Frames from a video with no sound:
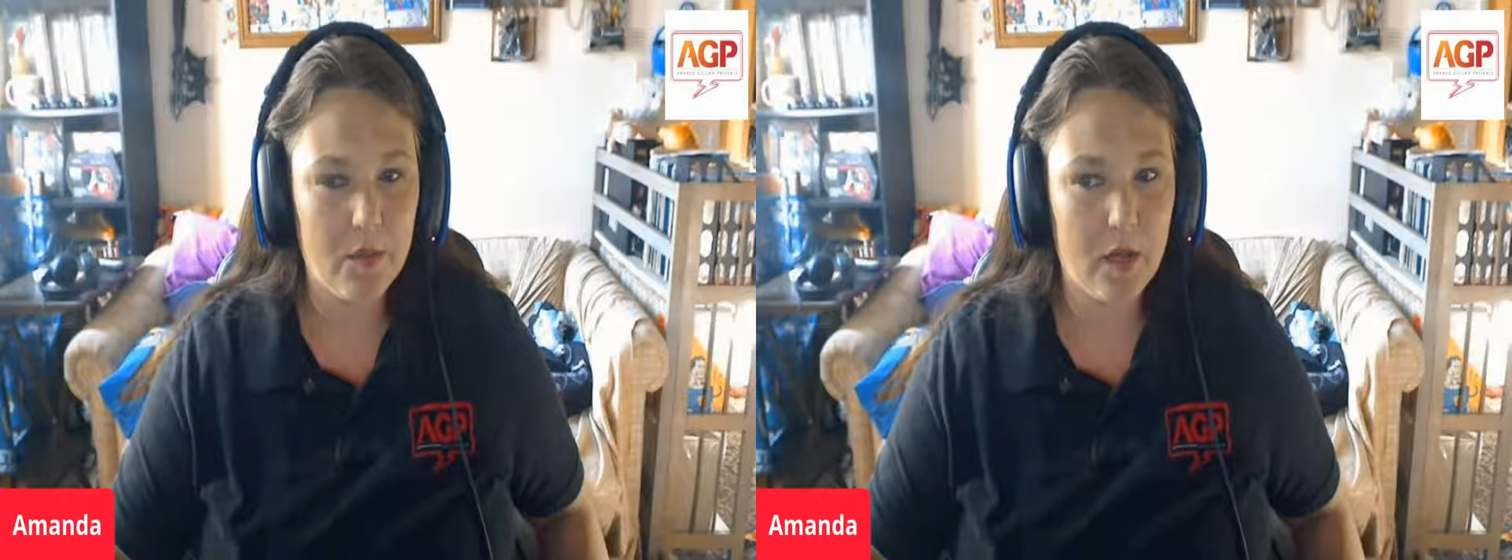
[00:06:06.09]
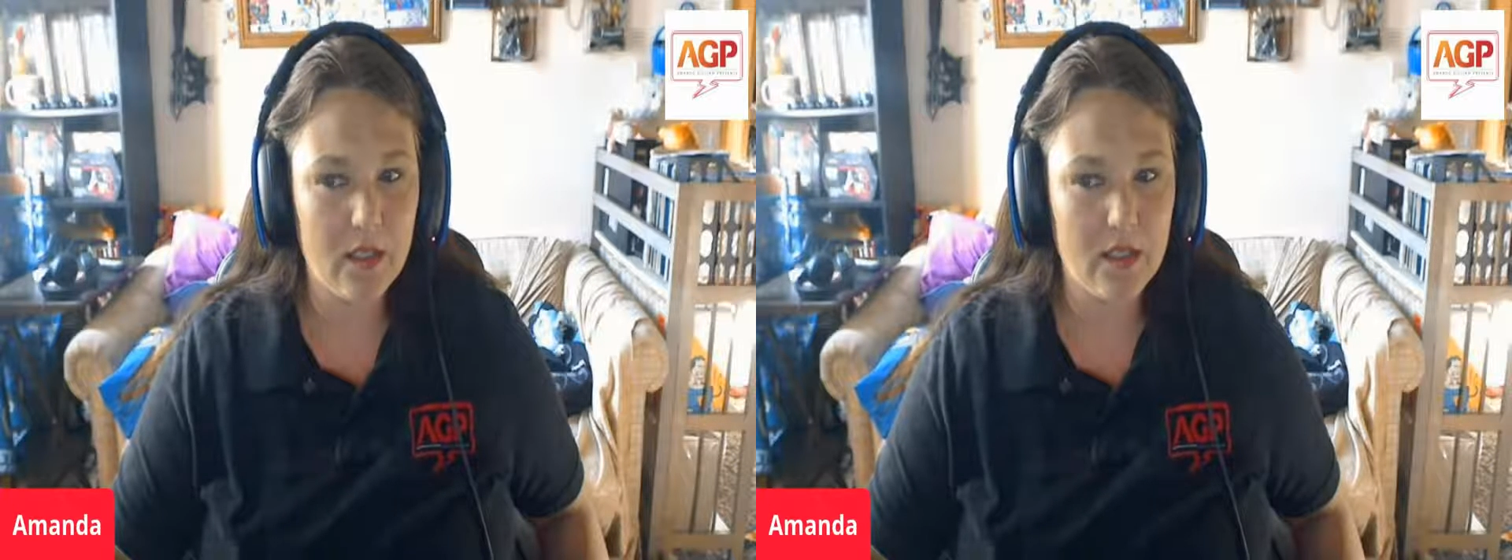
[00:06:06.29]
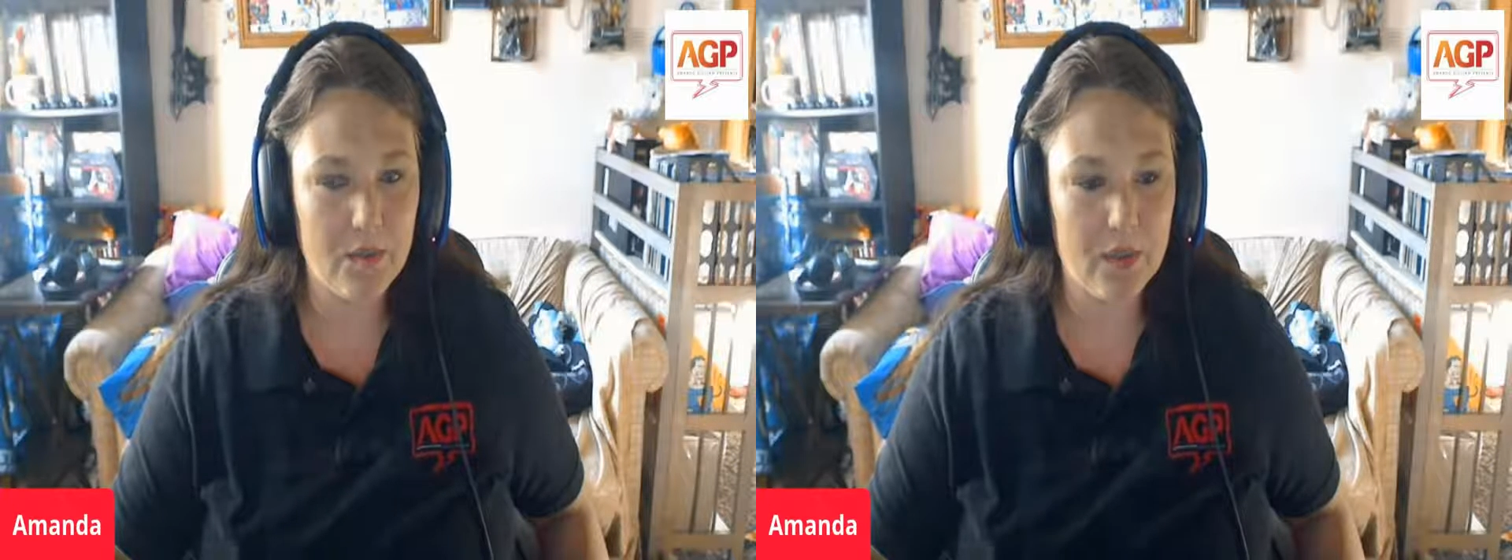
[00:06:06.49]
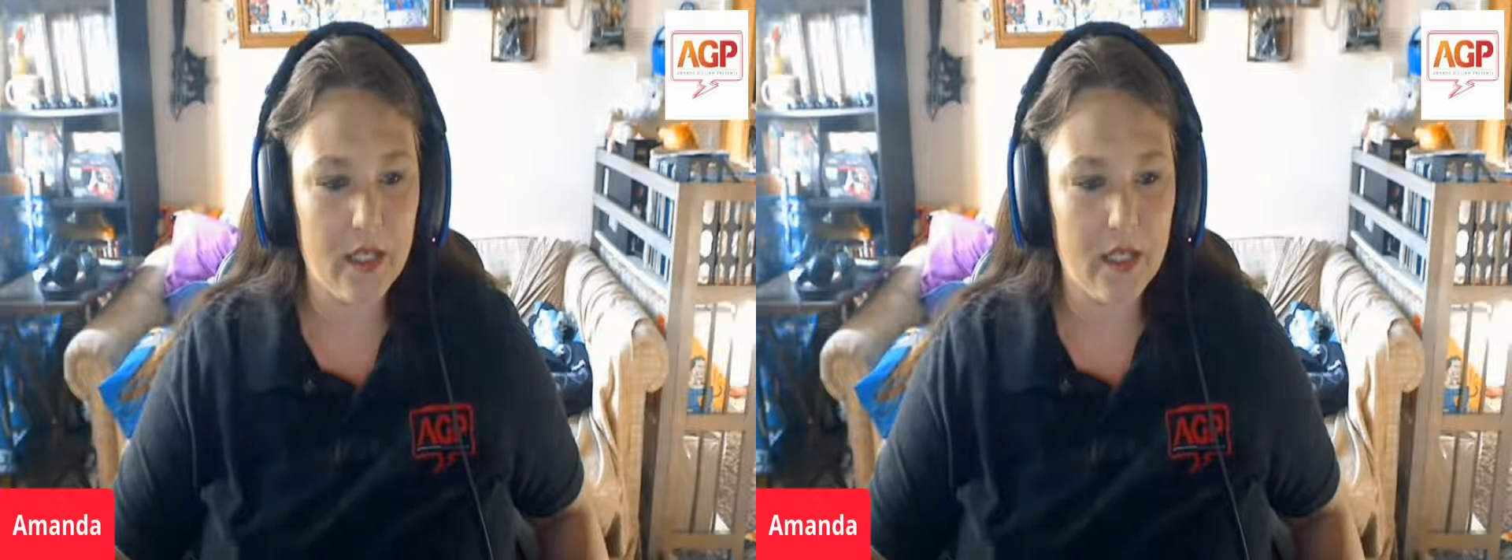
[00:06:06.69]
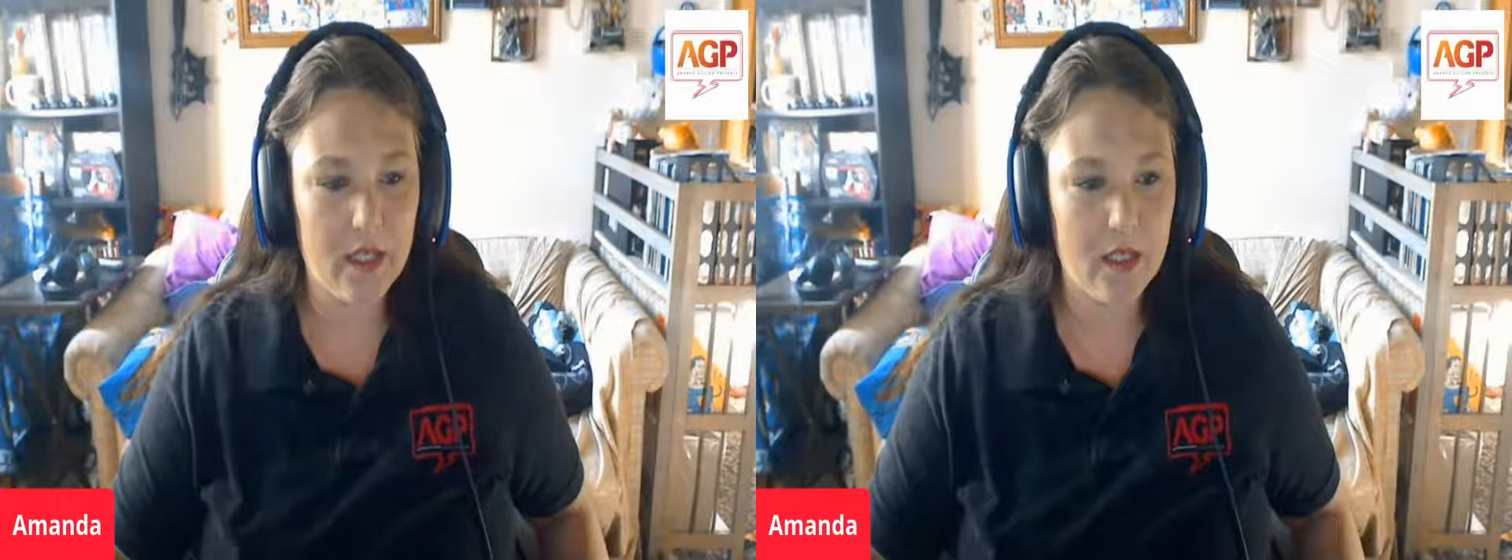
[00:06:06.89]

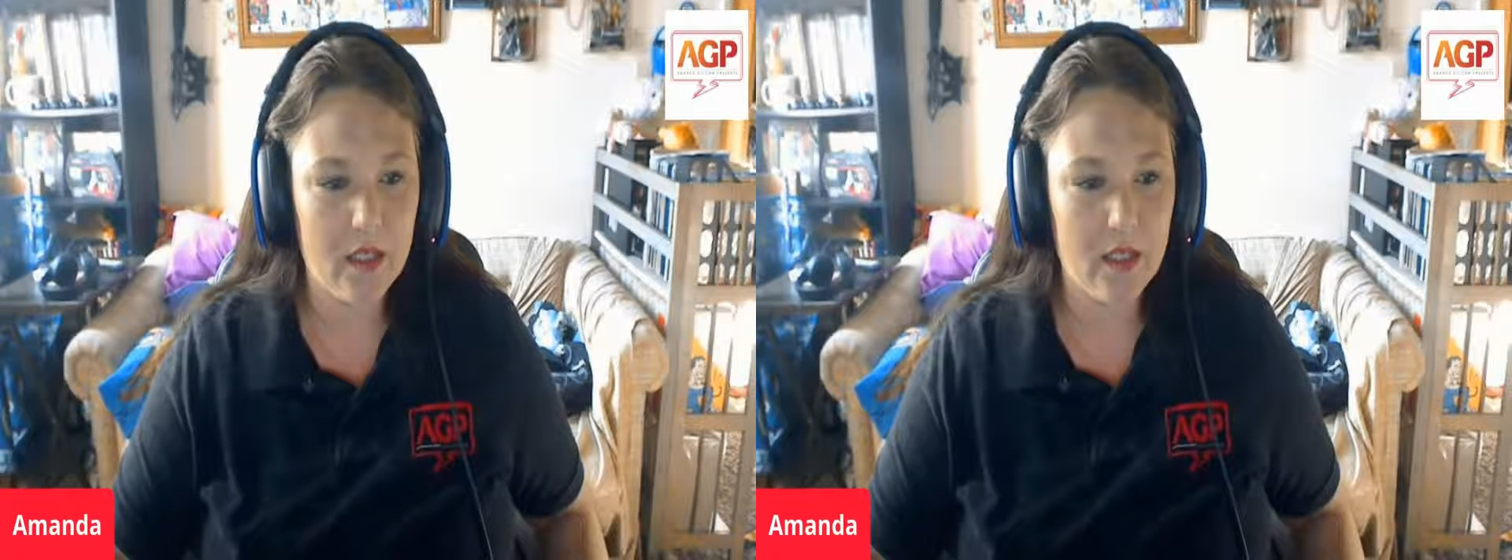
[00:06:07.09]
possibly,